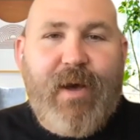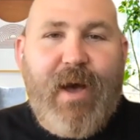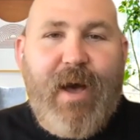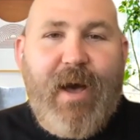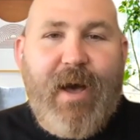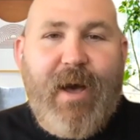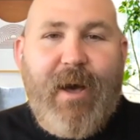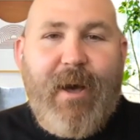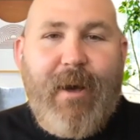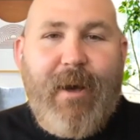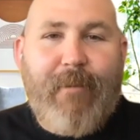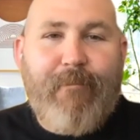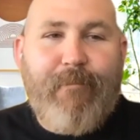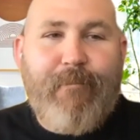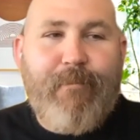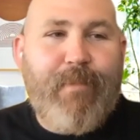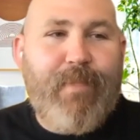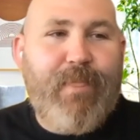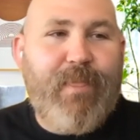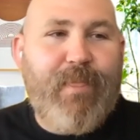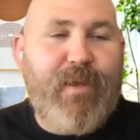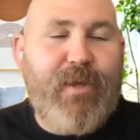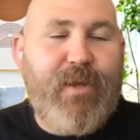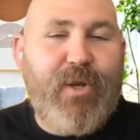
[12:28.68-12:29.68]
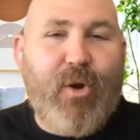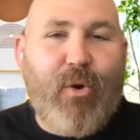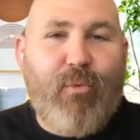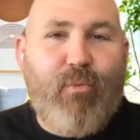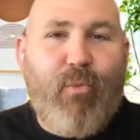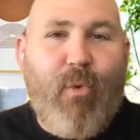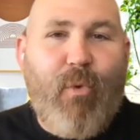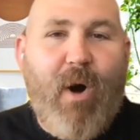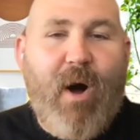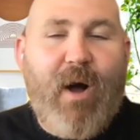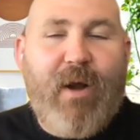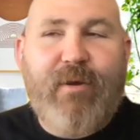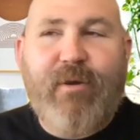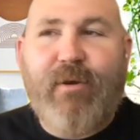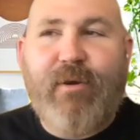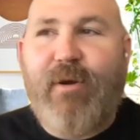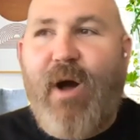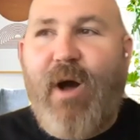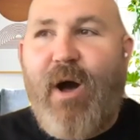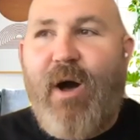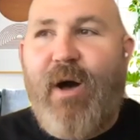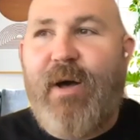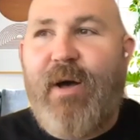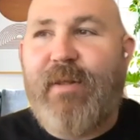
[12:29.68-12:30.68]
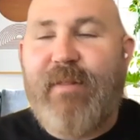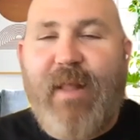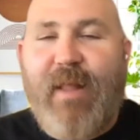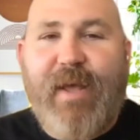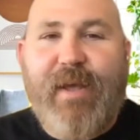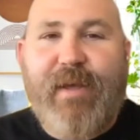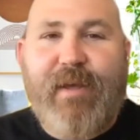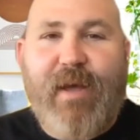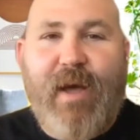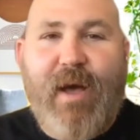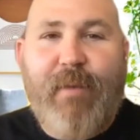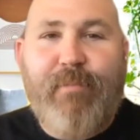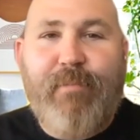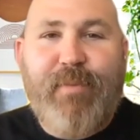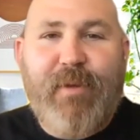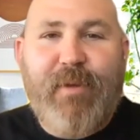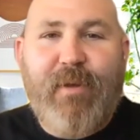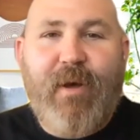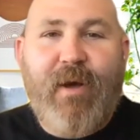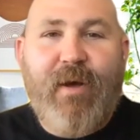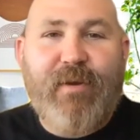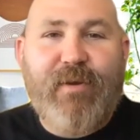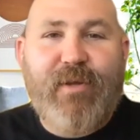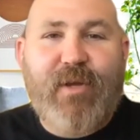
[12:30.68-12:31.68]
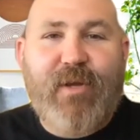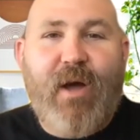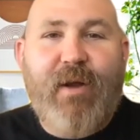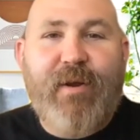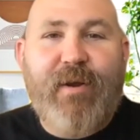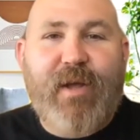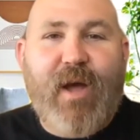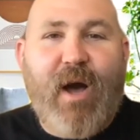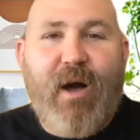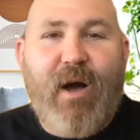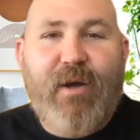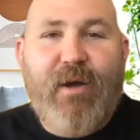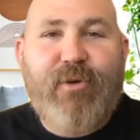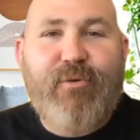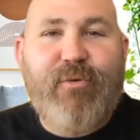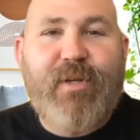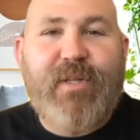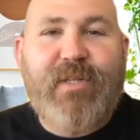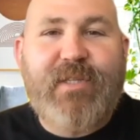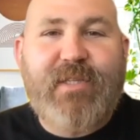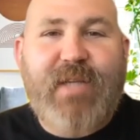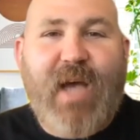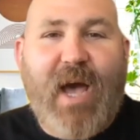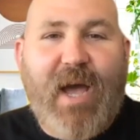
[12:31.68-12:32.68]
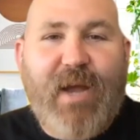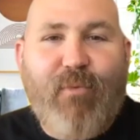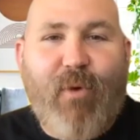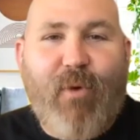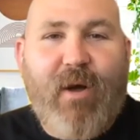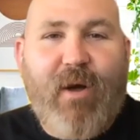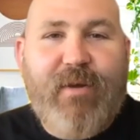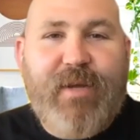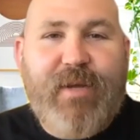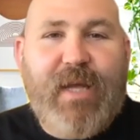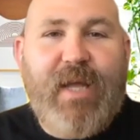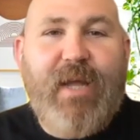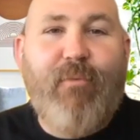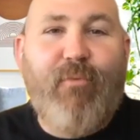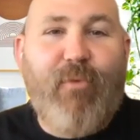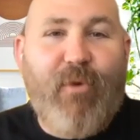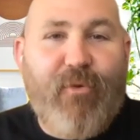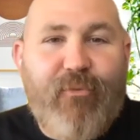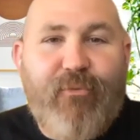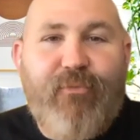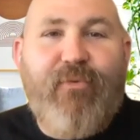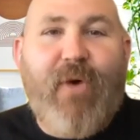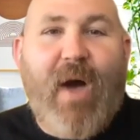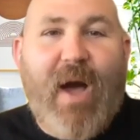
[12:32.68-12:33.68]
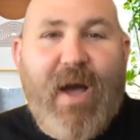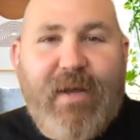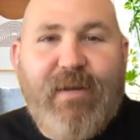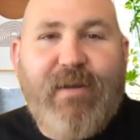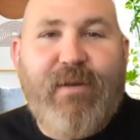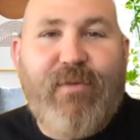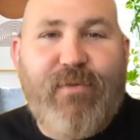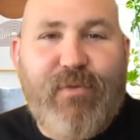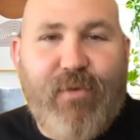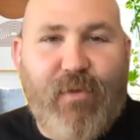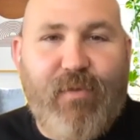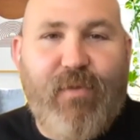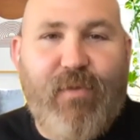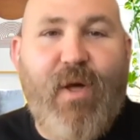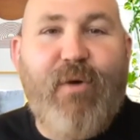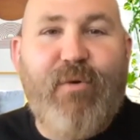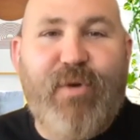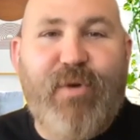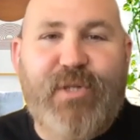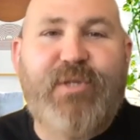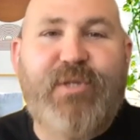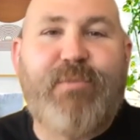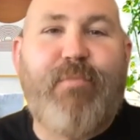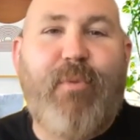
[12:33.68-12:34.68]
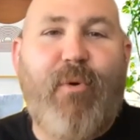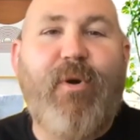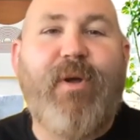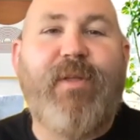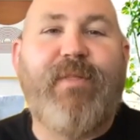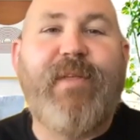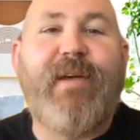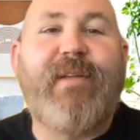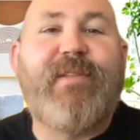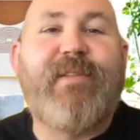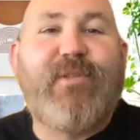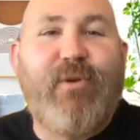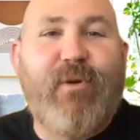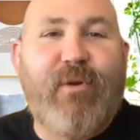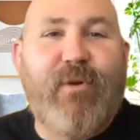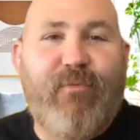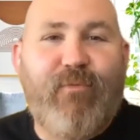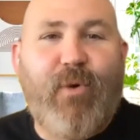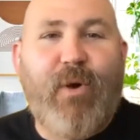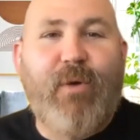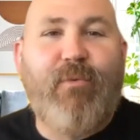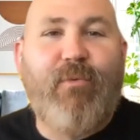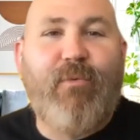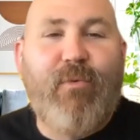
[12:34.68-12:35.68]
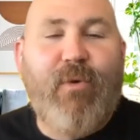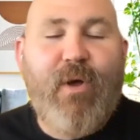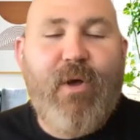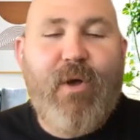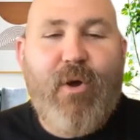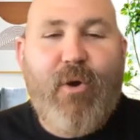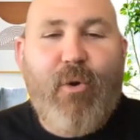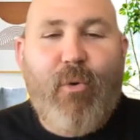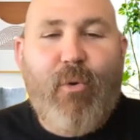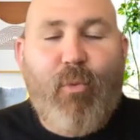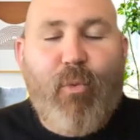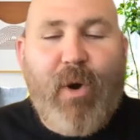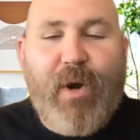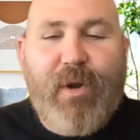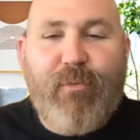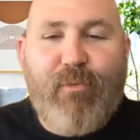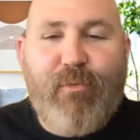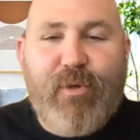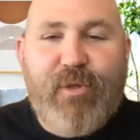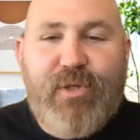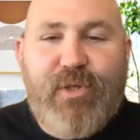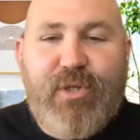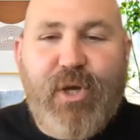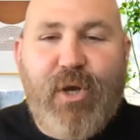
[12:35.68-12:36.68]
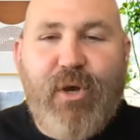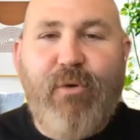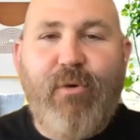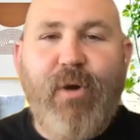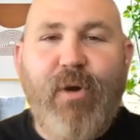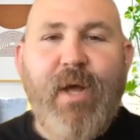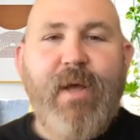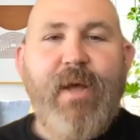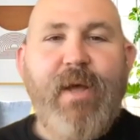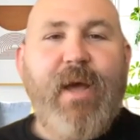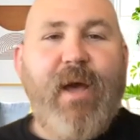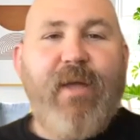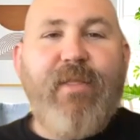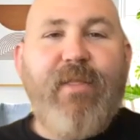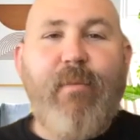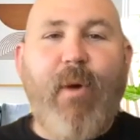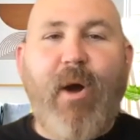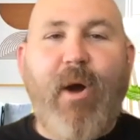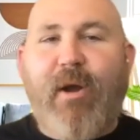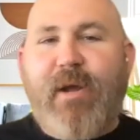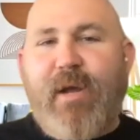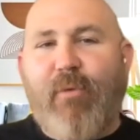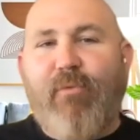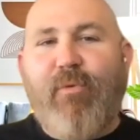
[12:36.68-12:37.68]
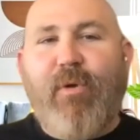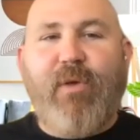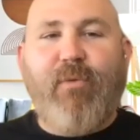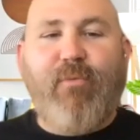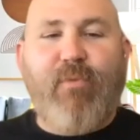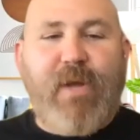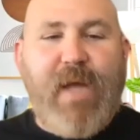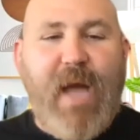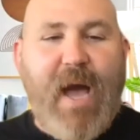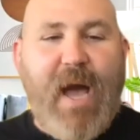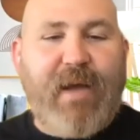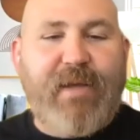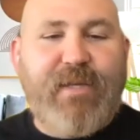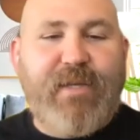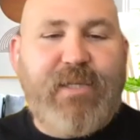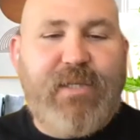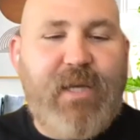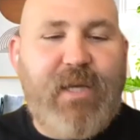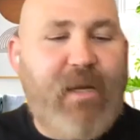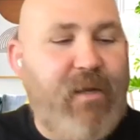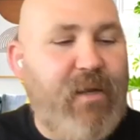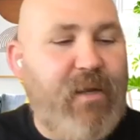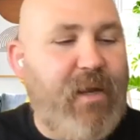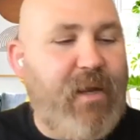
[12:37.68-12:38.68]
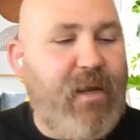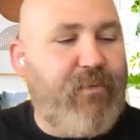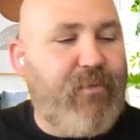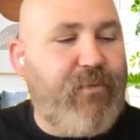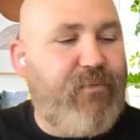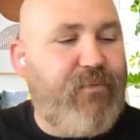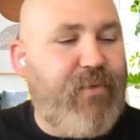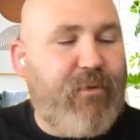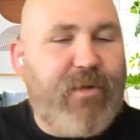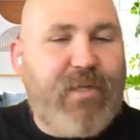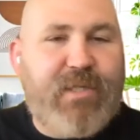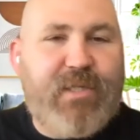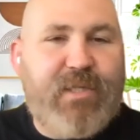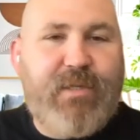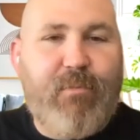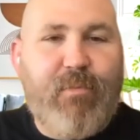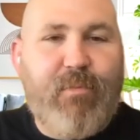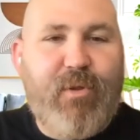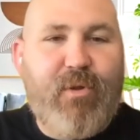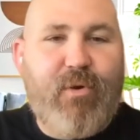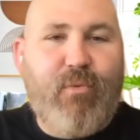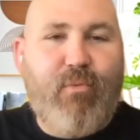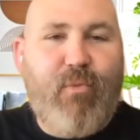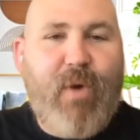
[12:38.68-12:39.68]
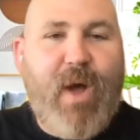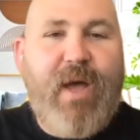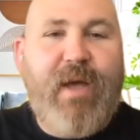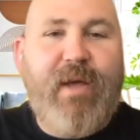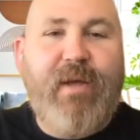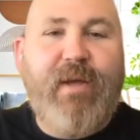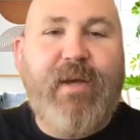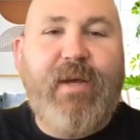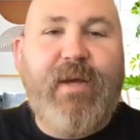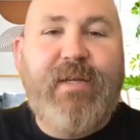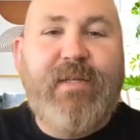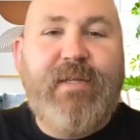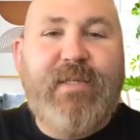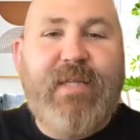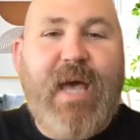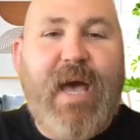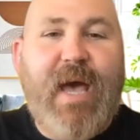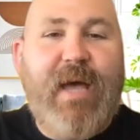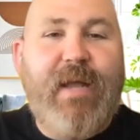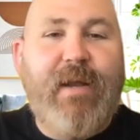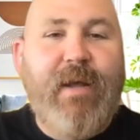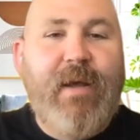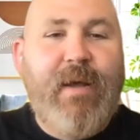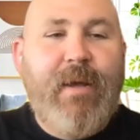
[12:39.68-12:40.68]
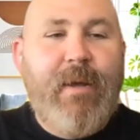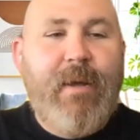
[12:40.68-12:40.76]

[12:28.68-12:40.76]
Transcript: um, you know water on like a, on, on a concrete sidewalk, it will find the lowest point. That's sort of what what it will do. And the market really reacts in, in a very similar way. Is that